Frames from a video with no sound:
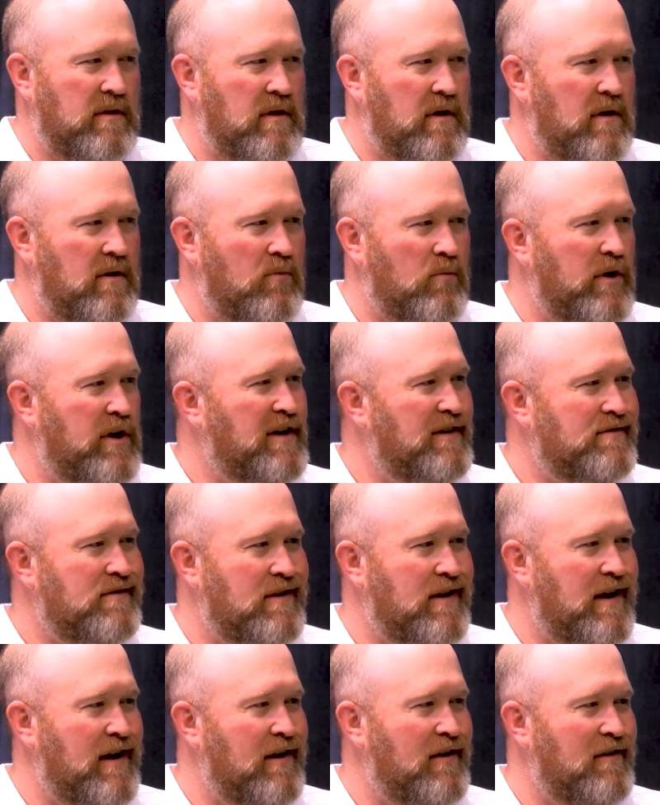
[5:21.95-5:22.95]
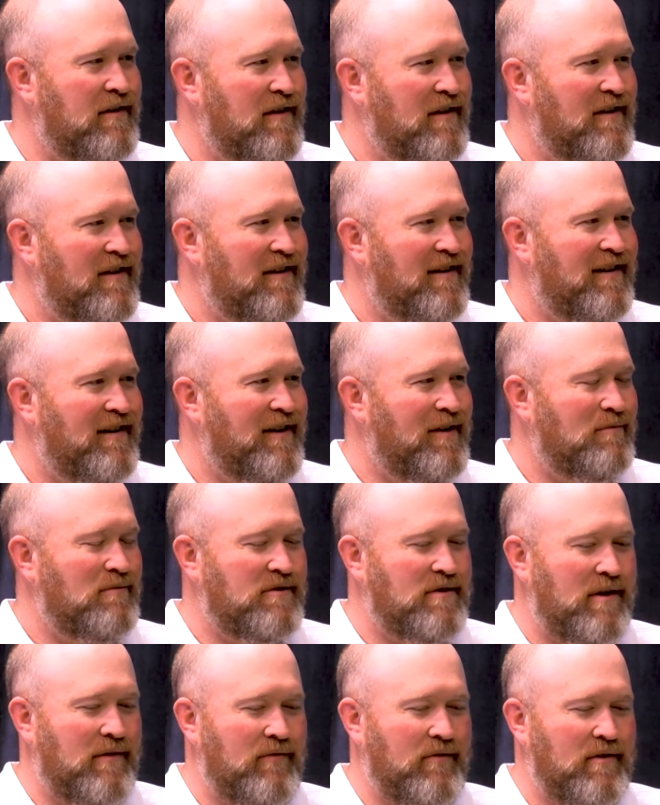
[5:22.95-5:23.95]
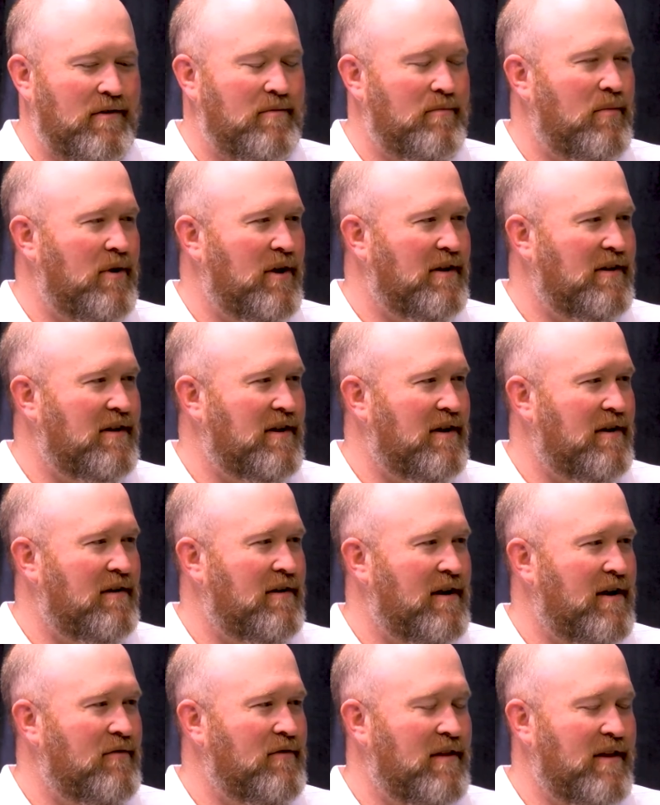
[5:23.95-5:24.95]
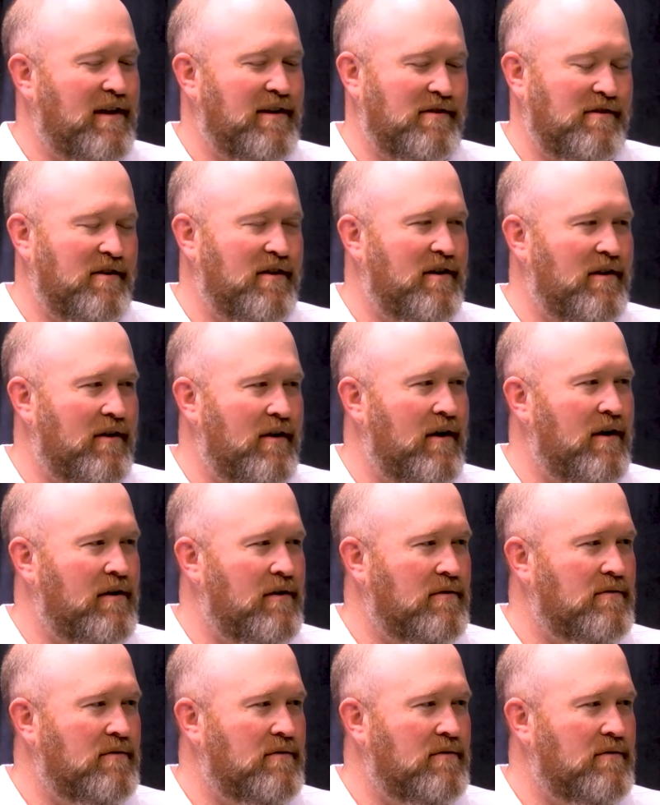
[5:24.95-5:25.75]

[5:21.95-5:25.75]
the windows down, suffering, but everything's looking great.